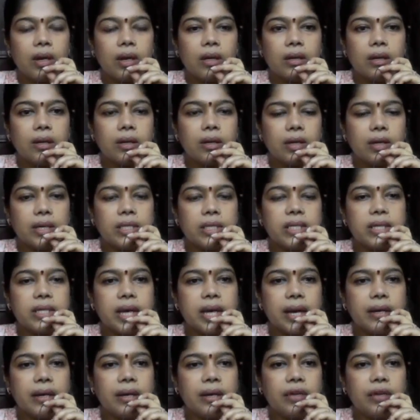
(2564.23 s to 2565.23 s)
Third
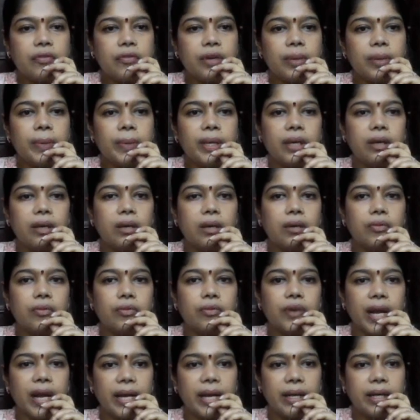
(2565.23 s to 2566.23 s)
standard will be
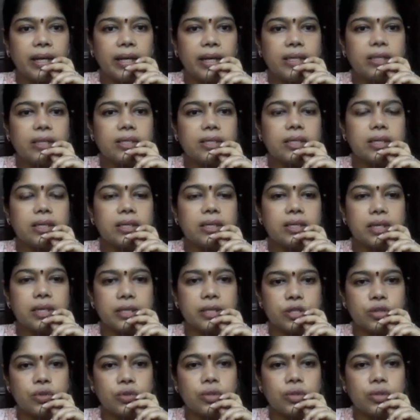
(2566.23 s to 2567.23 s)
Fridays
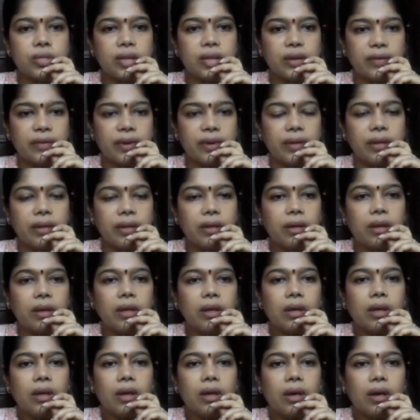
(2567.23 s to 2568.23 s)
6 to 7.
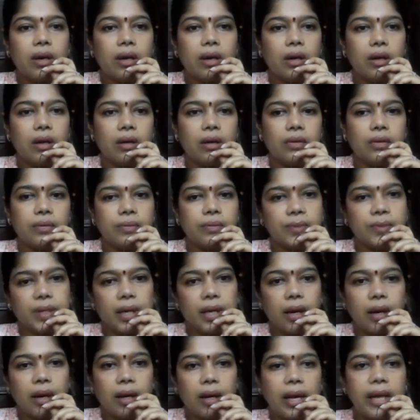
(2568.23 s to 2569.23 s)

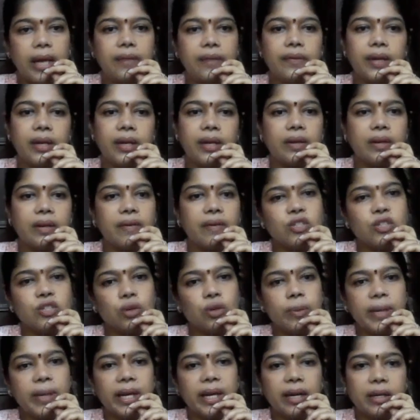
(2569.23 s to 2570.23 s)
Yeah, and then otherwise you'll
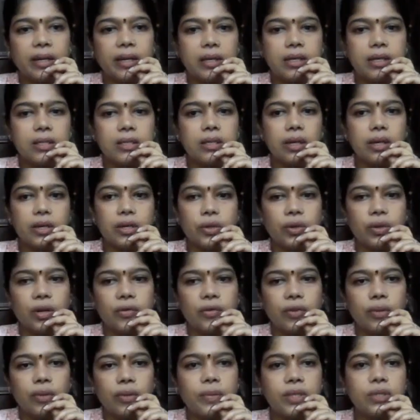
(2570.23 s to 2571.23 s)
be getting a circular
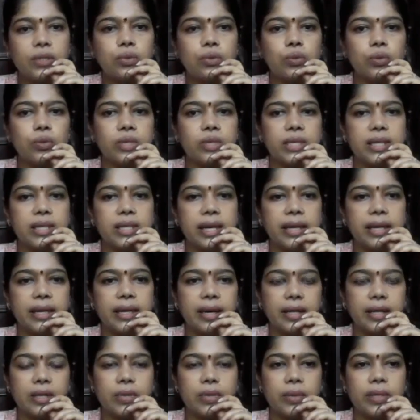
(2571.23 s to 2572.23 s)
from the school side
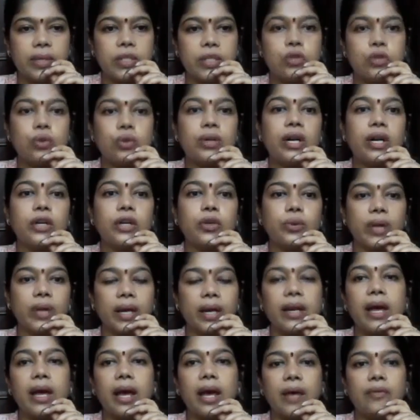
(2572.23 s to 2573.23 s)
as well, so that you
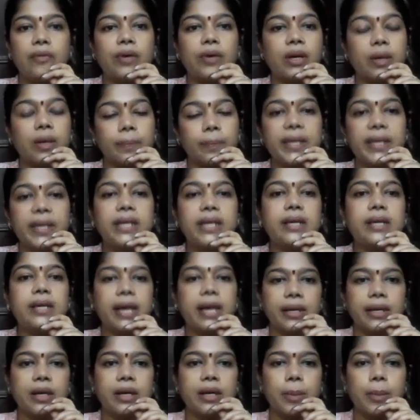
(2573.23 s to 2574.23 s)
can have a complete
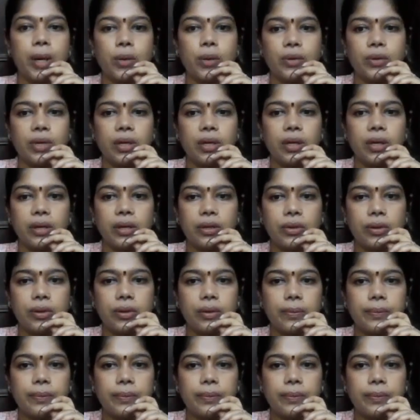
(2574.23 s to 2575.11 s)
idea about the curriculum.